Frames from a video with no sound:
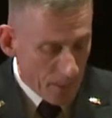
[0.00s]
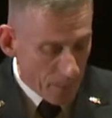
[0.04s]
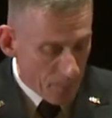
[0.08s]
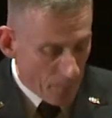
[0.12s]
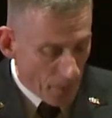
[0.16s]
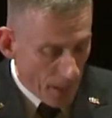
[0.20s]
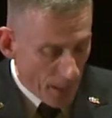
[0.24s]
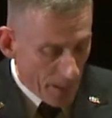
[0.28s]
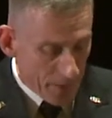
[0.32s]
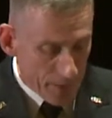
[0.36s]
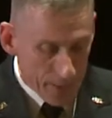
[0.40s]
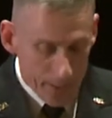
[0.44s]

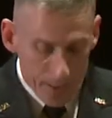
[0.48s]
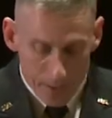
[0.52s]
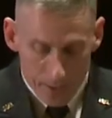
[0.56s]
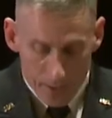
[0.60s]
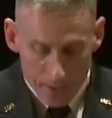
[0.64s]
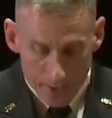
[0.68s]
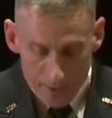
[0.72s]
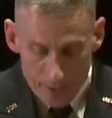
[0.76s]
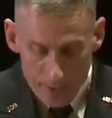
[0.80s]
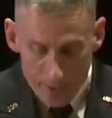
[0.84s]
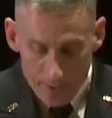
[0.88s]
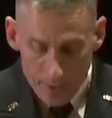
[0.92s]
by the
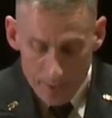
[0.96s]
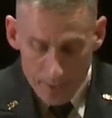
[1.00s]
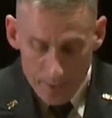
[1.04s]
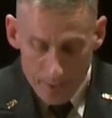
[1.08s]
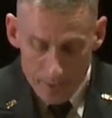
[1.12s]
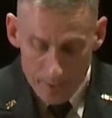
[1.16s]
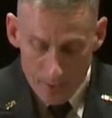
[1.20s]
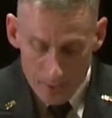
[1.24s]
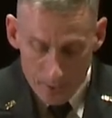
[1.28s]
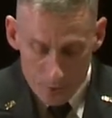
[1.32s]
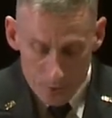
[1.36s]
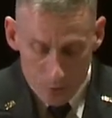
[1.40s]
year
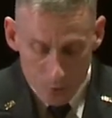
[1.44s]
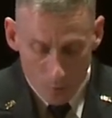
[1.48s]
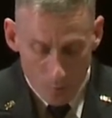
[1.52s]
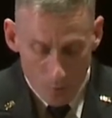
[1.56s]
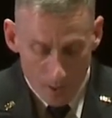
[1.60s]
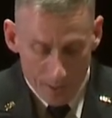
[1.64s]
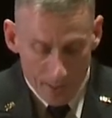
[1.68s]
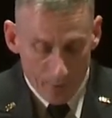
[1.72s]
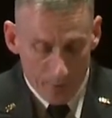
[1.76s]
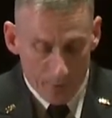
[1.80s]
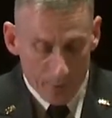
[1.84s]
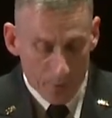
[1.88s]
you know,
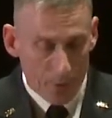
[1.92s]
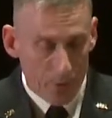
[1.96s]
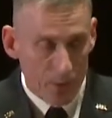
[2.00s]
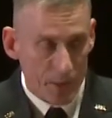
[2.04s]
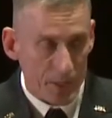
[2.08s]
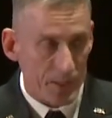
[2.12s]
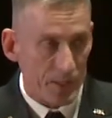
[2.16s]
2030,